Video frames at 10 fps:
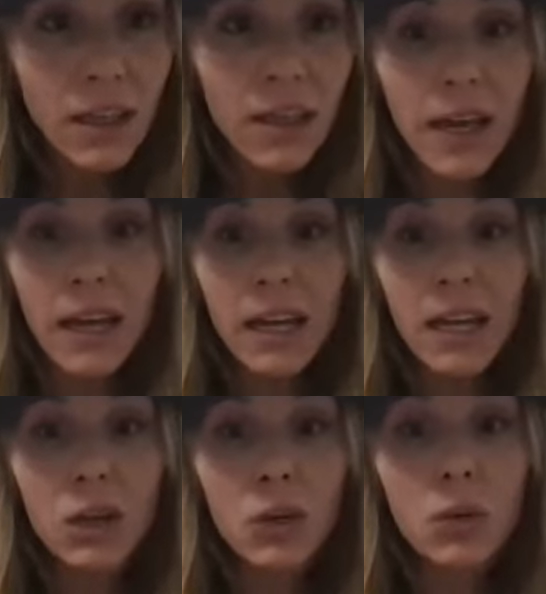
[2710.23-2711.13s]
that
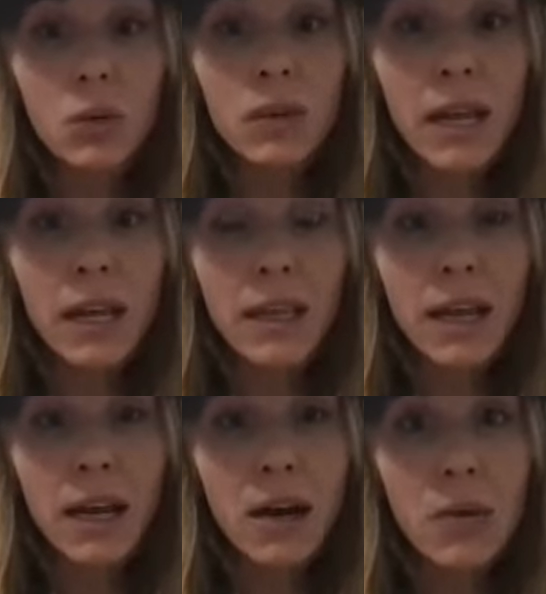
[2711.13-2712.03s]

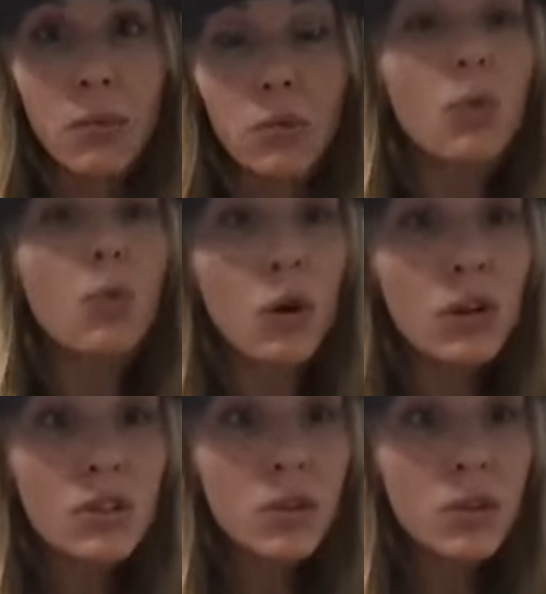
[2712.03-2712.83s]
rewards